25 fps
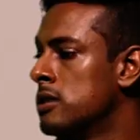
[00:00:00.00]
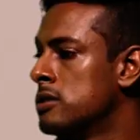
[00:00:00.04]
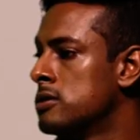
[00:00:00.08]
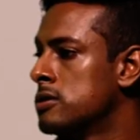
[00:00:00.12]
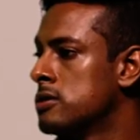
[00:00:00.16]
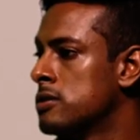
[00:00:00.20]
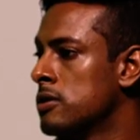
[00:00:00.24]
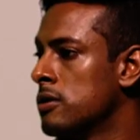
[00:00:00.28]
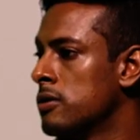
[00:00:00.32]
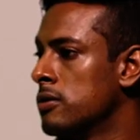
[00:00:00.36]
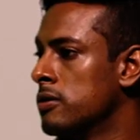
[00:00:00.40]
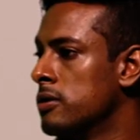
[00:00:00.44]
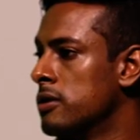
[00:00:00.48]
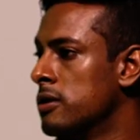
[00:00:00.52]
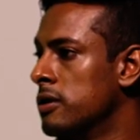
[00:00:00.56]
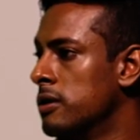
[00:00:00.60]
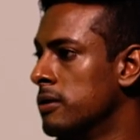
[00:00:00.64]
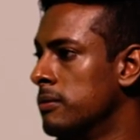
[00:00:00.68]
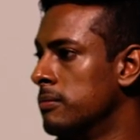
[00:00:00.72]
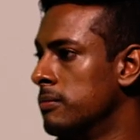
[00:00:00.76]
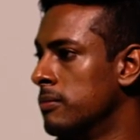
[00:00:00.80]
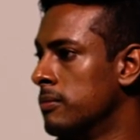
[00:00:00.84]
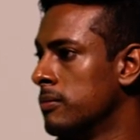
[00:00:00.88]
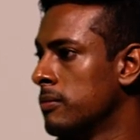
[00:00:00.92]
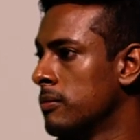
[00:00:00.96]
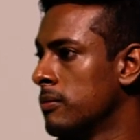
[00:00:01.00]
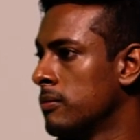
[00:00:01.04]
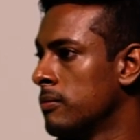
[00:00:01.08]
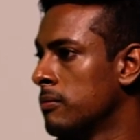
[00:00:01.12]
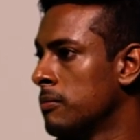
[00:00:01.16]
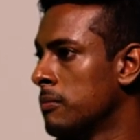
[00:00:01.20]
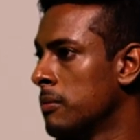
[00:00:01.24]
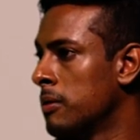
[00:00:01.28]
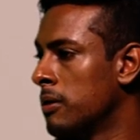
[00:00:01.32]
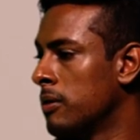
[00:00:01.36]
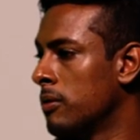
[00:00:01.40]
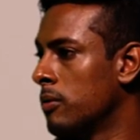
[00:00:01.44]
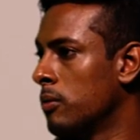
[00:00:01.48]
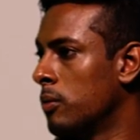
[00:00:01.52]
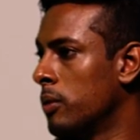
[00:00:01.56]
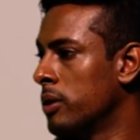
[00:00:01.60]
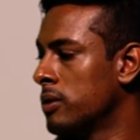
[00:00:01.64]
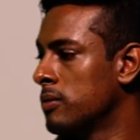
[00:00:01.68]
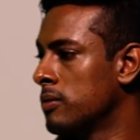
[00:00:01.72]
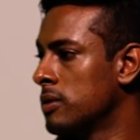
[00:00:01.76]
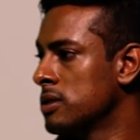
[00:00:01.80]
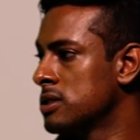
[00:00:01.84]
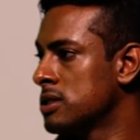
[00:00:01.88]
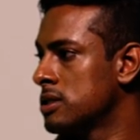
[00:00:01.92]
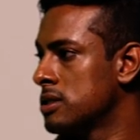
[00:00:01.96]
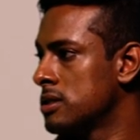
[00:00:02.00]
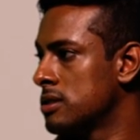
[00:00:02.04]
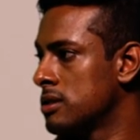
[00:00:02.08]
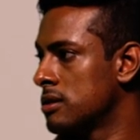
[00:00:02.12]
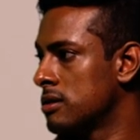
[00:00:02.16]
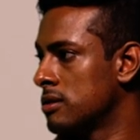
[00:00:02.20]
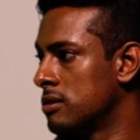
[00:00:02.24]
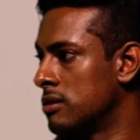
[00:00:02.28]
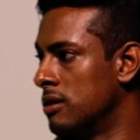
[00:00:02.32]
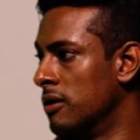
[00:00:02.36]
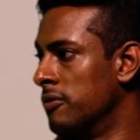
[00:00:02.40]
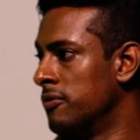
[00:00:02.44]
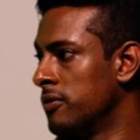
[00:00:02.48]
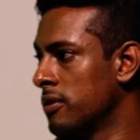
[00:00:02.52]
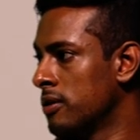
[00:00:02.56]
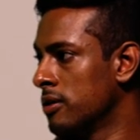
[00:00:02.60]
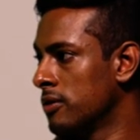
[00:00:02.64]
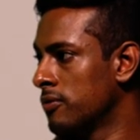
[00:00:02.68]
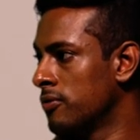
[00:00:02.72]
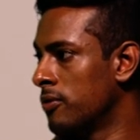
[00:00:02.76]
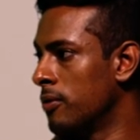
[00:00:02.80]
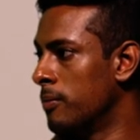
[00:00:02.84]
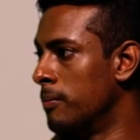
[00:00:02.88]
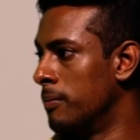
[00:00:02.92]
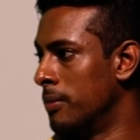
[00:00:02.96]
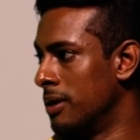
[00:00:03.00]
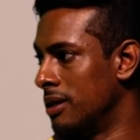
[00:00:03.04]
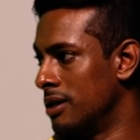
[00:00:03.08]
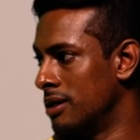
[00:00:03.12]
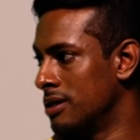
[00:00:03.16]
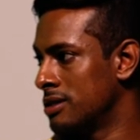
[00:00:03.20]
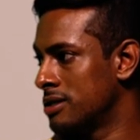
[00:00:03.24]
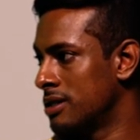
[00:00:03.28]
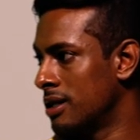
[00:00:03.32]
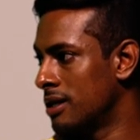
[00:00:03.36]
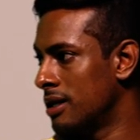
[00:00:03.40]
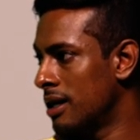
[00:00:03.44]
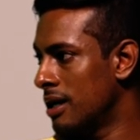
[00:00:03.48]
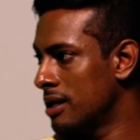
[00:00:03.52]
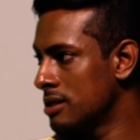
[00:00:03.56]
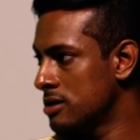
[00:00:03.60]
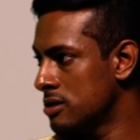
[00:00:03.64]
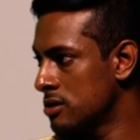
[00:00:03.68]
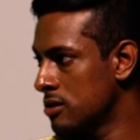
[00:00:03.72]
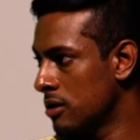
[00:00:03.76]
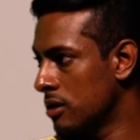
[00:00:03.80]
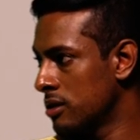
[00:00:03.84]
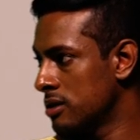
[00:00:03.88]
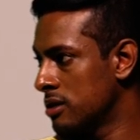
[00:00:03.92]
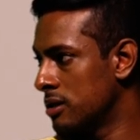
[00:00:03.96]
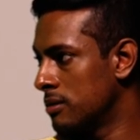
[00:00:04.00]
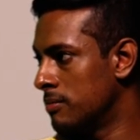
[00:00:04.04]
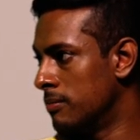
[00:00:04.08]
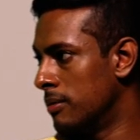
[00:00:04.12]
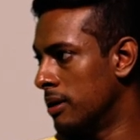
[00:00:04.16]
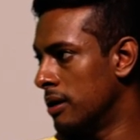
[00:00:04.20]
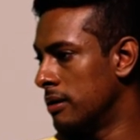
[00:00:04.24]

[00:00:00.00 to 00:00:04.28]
So what was difficult for me is that I started